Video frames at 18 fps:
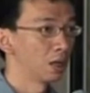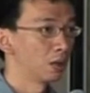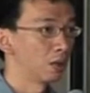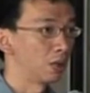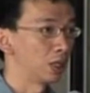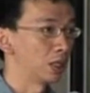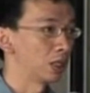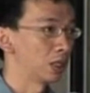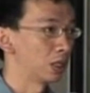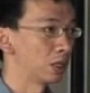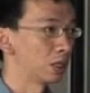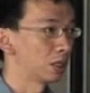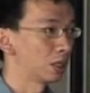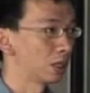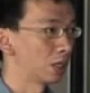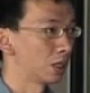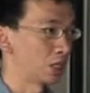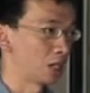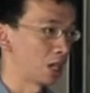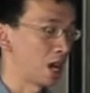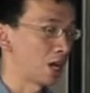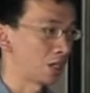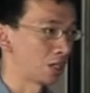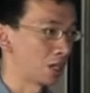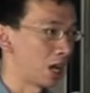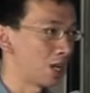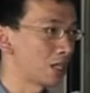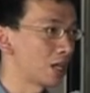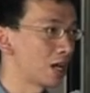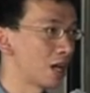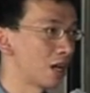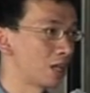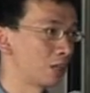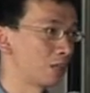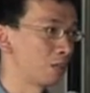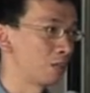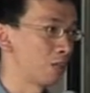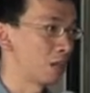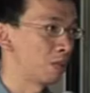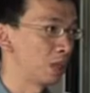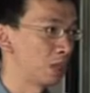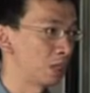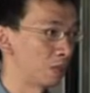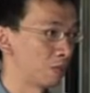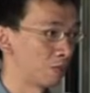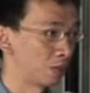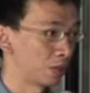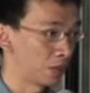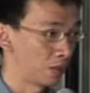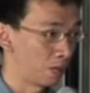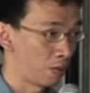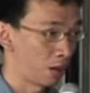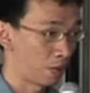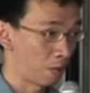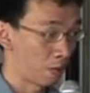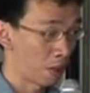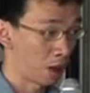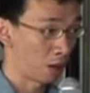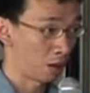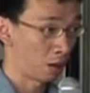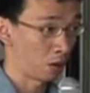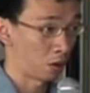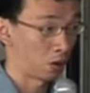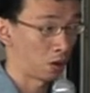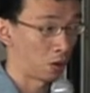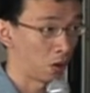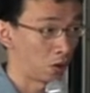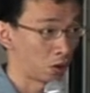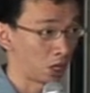which is Sharjah is maybe someone might not know.